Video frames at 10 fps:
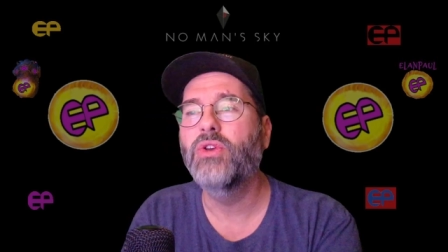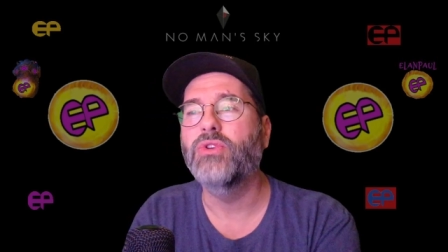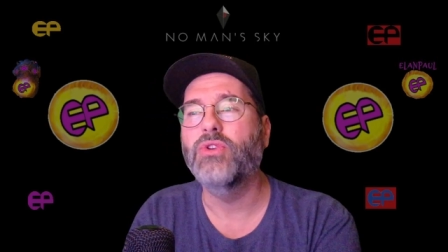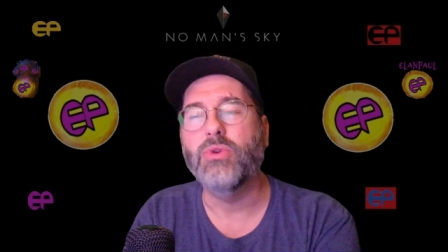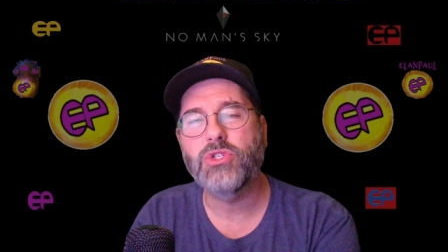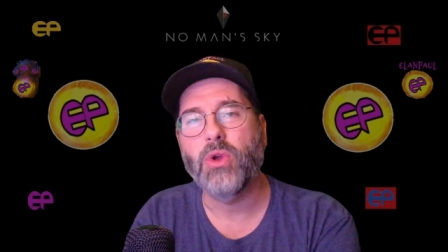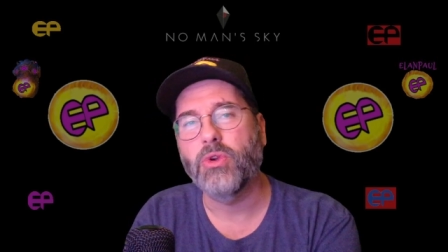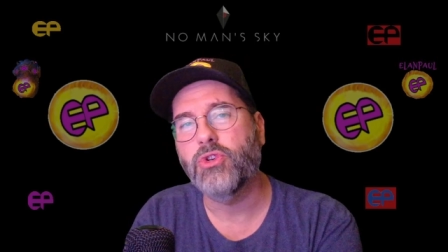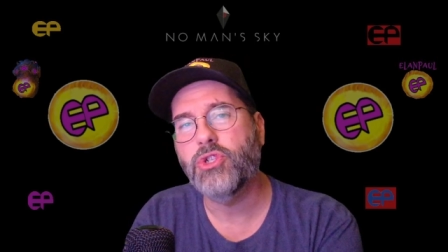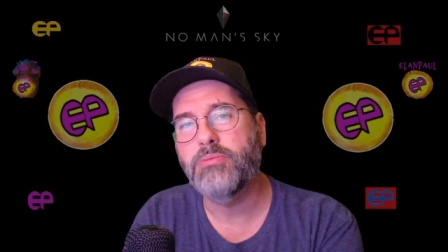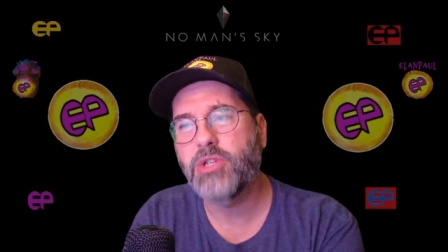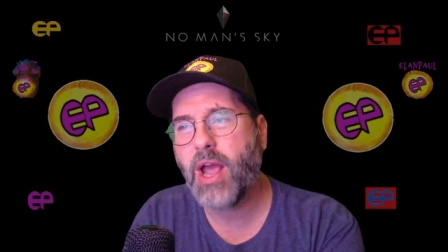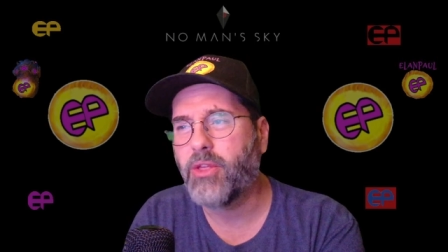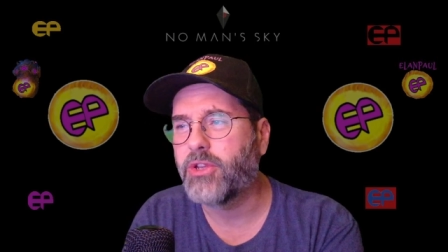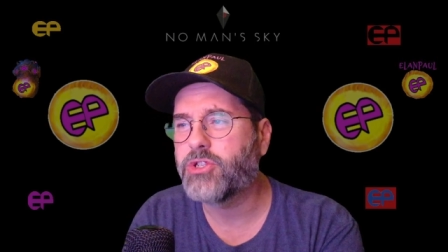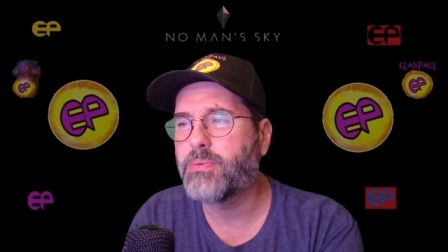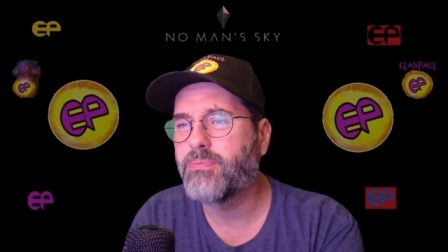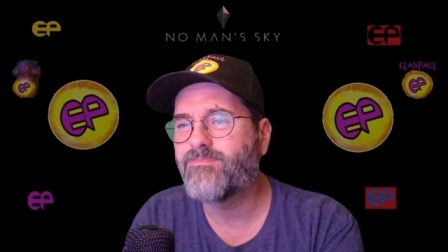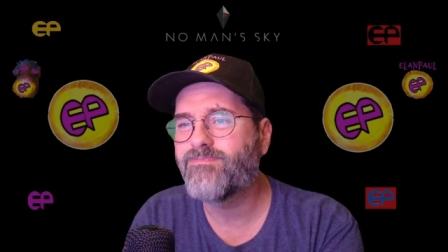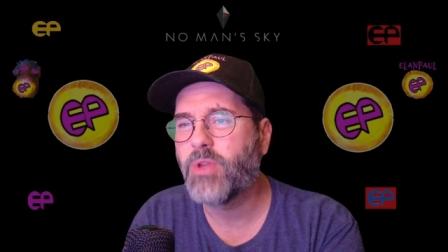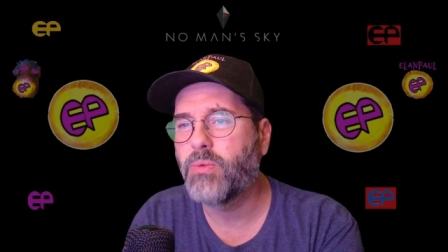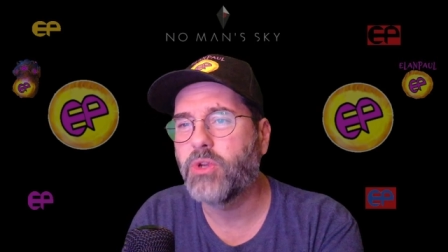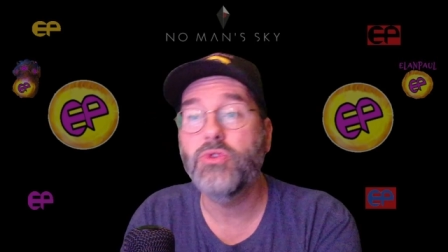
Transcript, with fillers: no-startership challenge, what